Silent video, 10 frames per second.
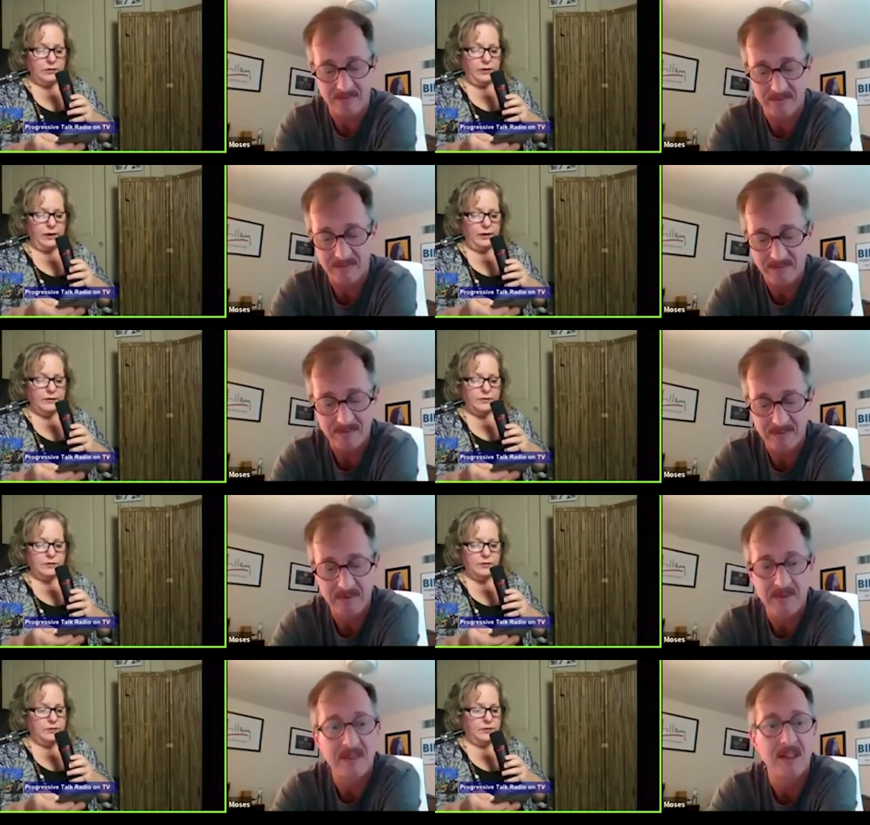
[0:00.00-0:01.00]
Speaker 1: as
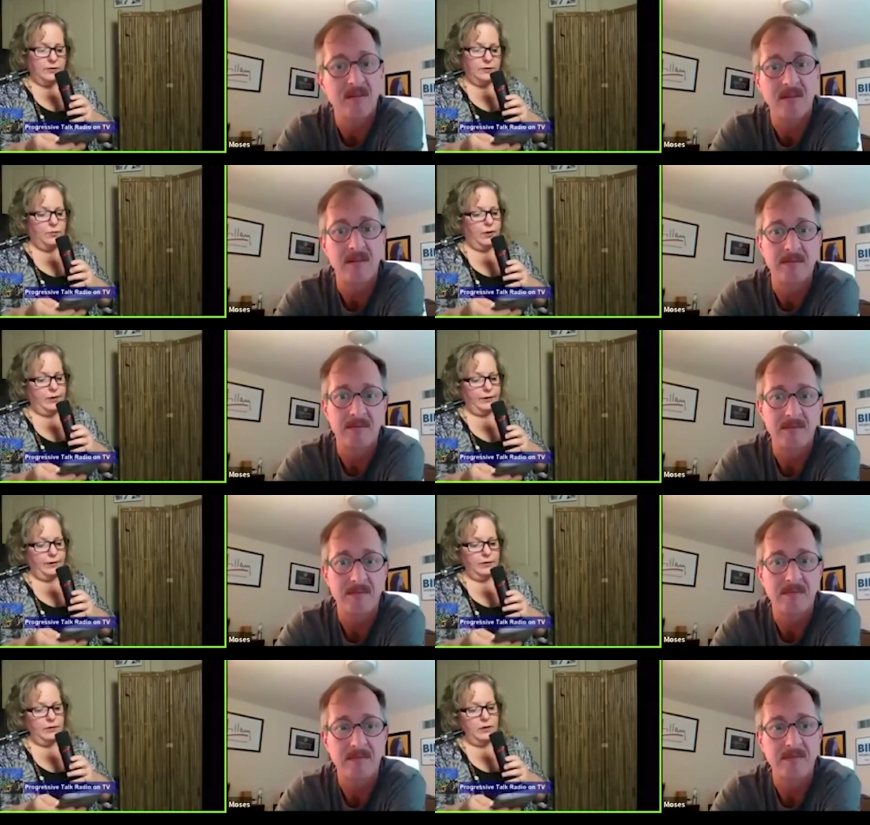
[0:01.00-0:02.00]
two to one
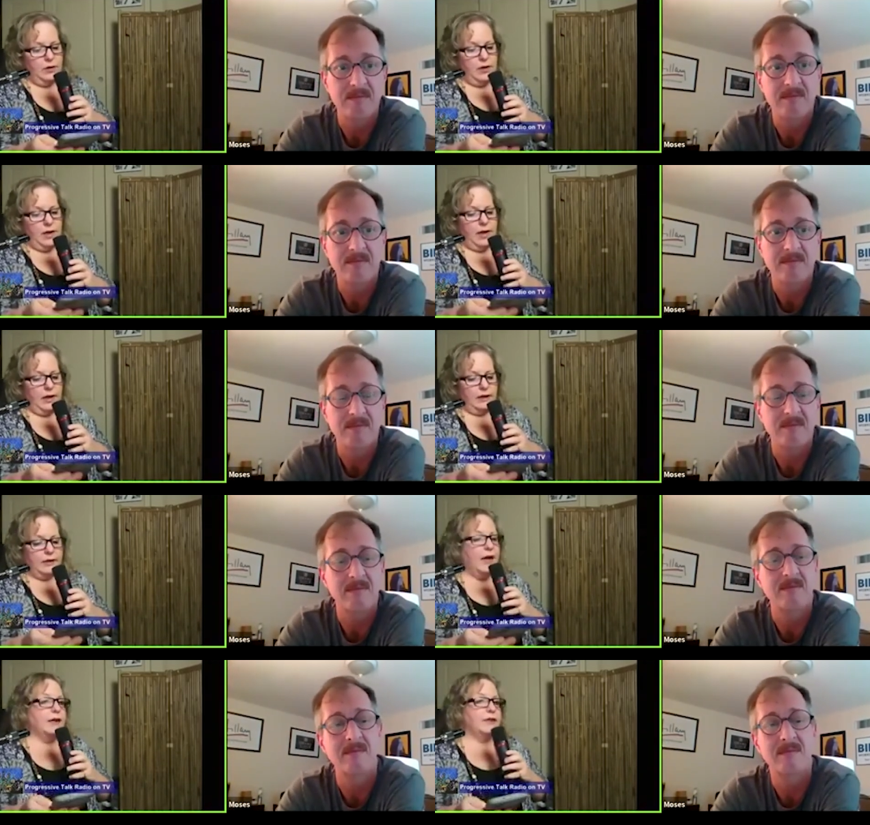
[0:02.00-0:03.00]
and
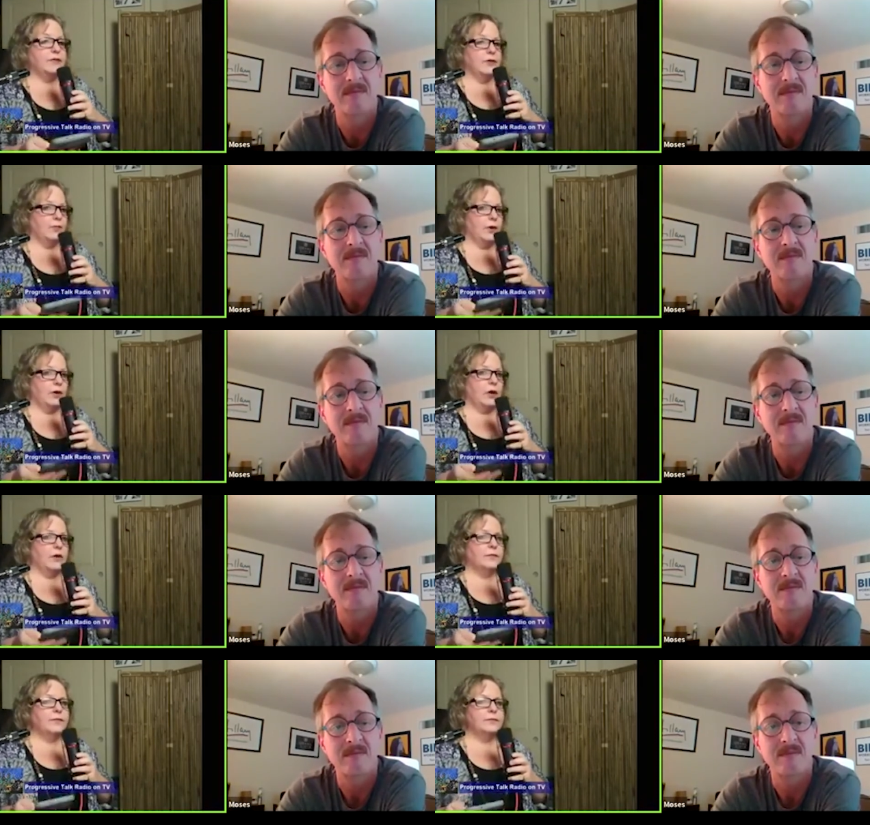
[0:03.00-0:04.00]
Ken is in a runoff.
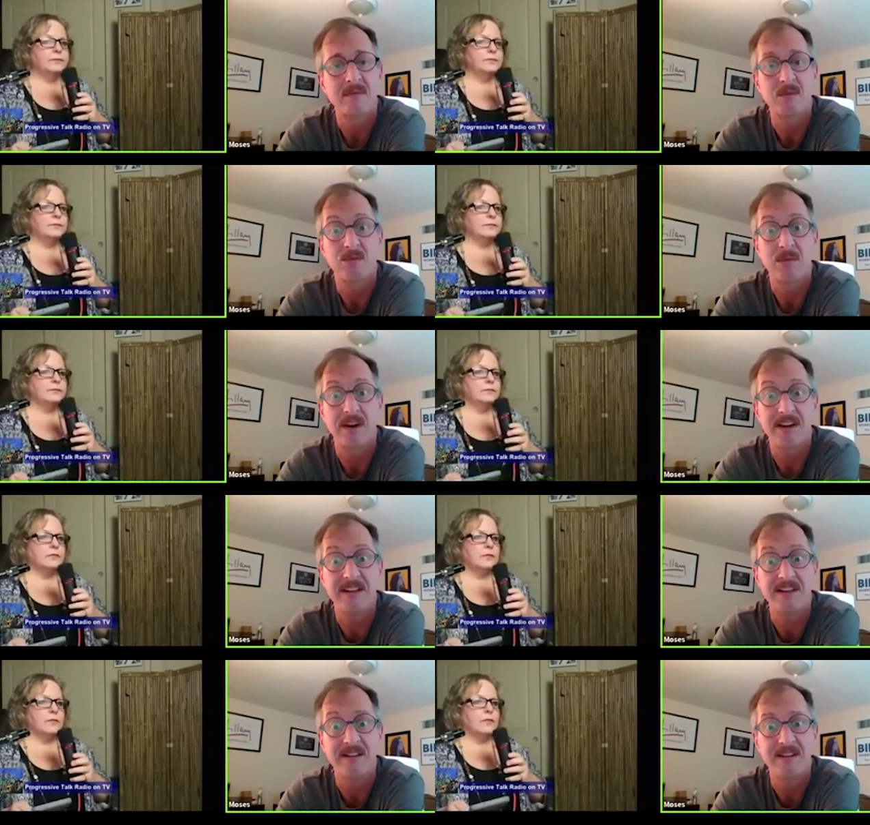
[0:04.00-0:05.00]

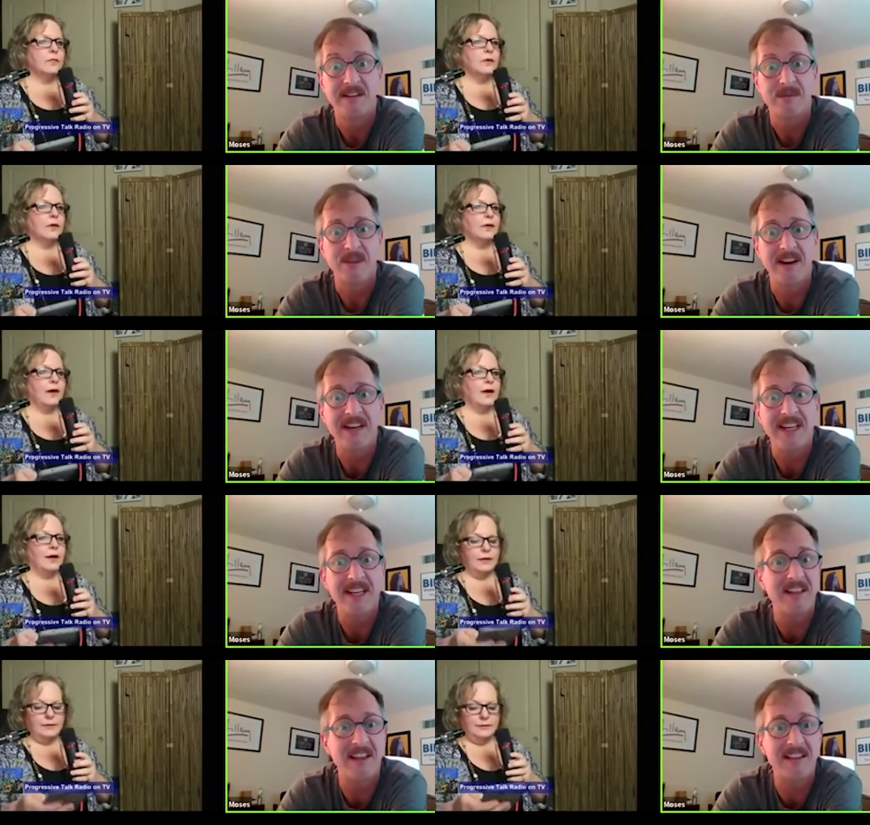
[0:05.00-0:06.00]
Right,
Speaker 2: right.
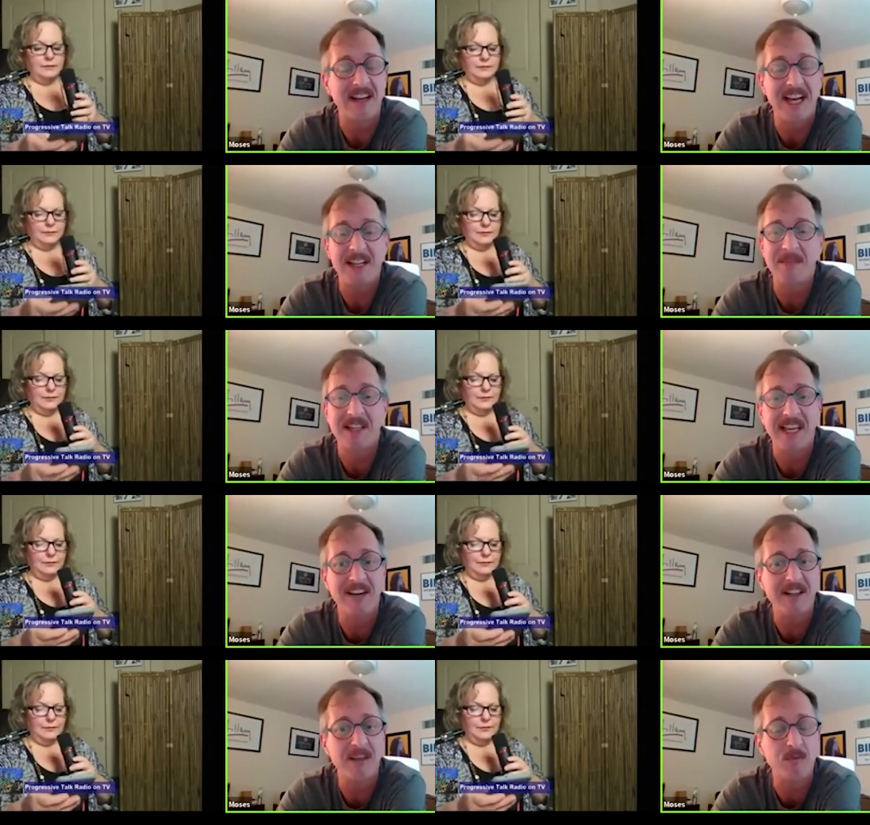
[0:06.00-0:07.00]
Yeah. Clackamas
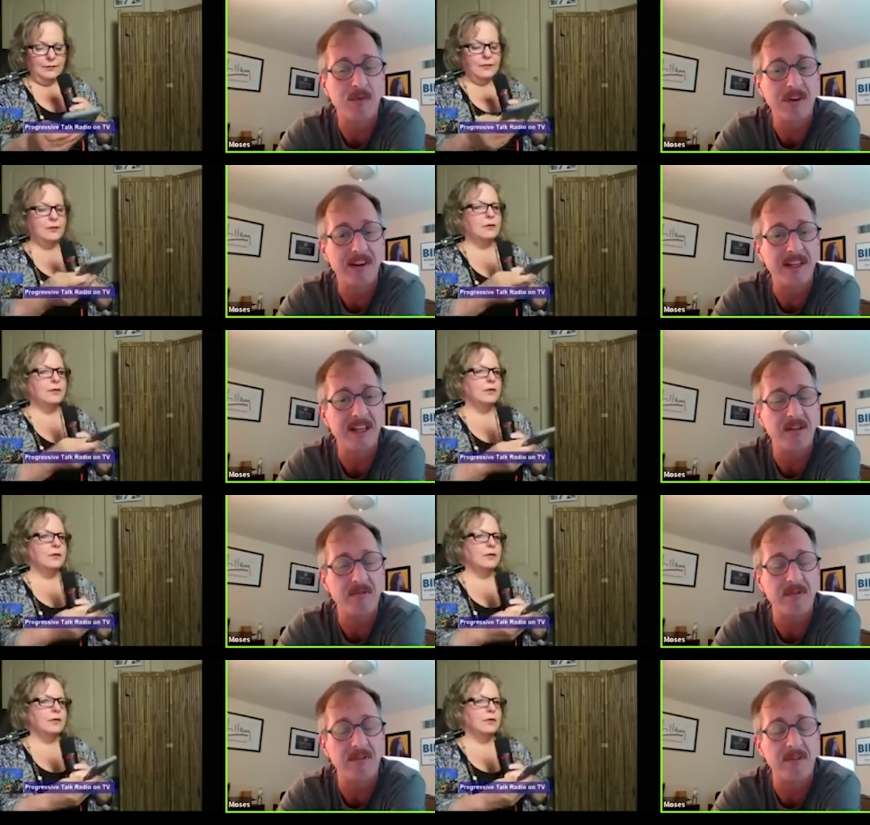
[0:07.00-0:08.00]
County
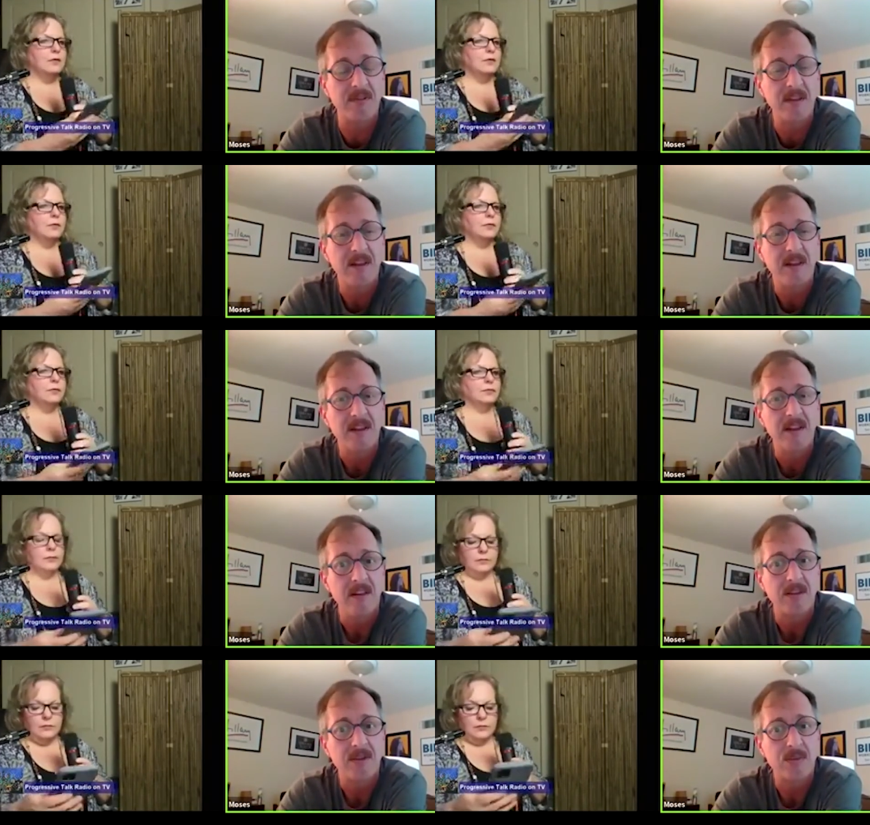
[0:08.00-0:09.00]
really
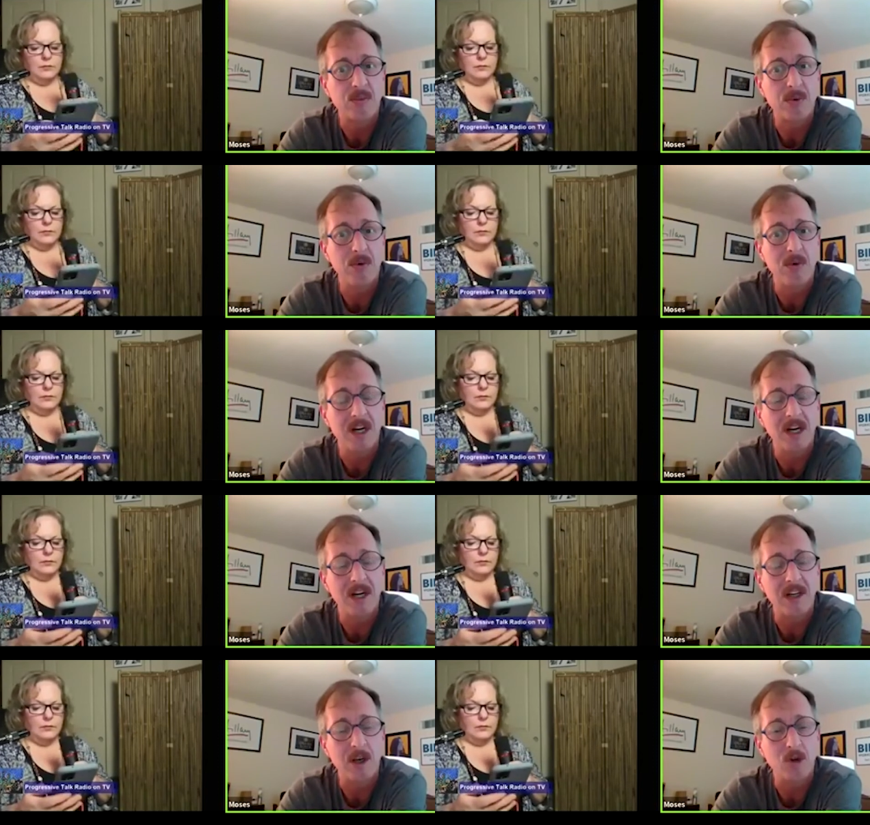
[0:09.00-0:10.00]
threw
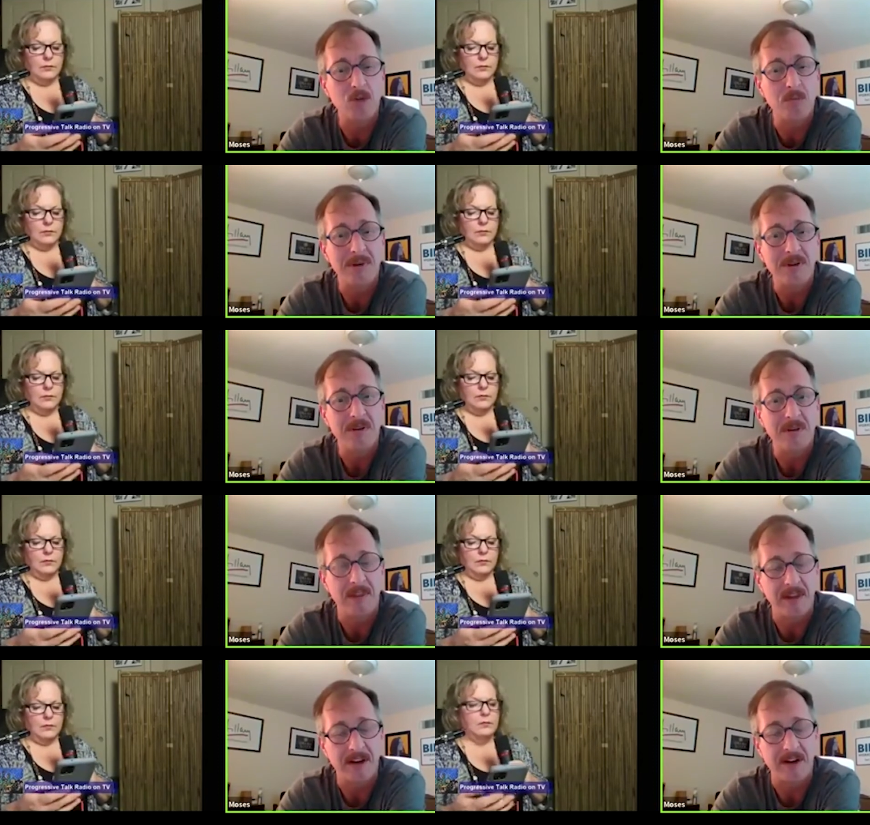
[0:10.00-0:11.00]
a loop
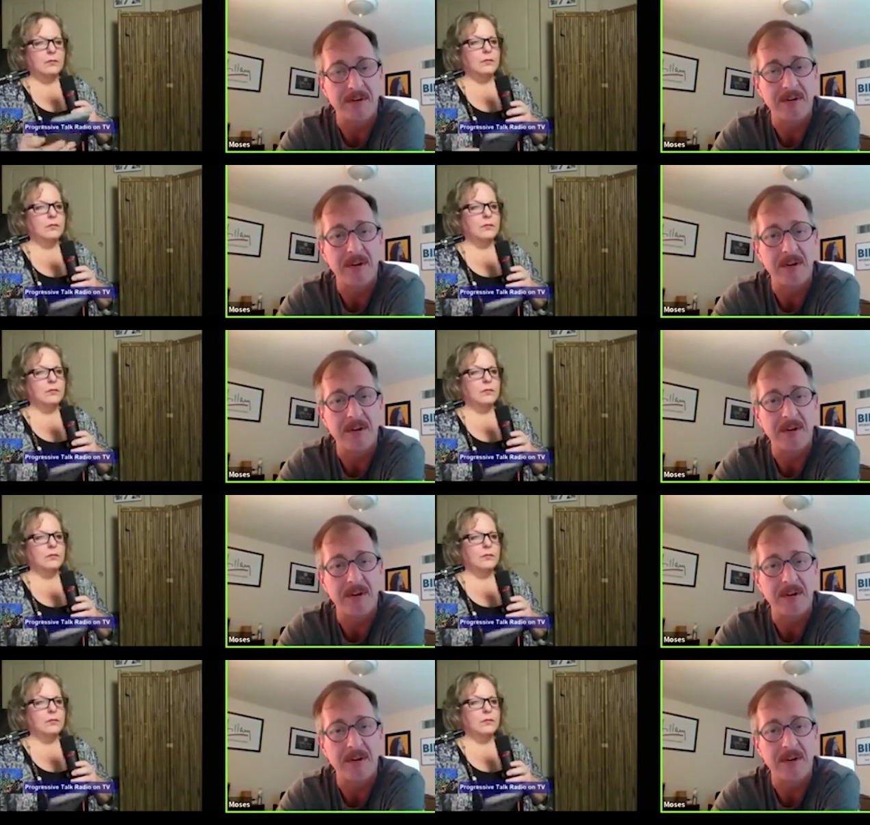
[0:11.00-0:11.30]
there.